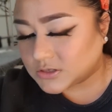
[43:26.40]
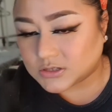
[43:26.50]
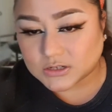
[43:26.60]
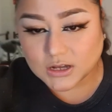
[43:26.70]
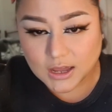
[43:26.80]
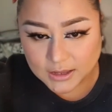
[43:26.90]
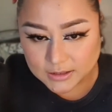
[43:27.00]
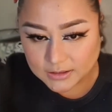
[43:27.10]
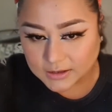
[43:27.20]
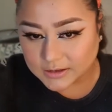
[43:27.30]
to
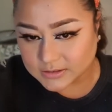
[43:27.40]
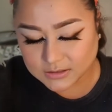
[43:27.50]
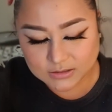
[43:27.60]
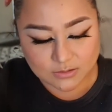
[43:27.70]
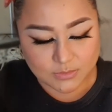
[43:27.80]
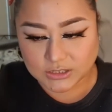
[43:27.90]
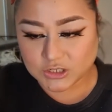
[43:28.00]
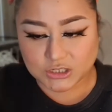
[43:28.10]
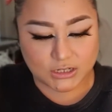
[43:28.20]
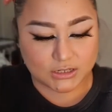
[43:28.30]
highlight my
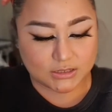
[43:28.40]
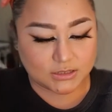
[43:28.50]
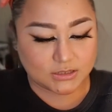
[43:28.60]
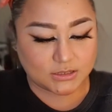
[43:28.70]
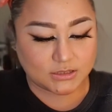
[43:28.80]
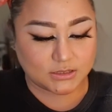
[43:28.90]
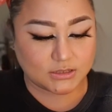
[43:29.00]
cheeks.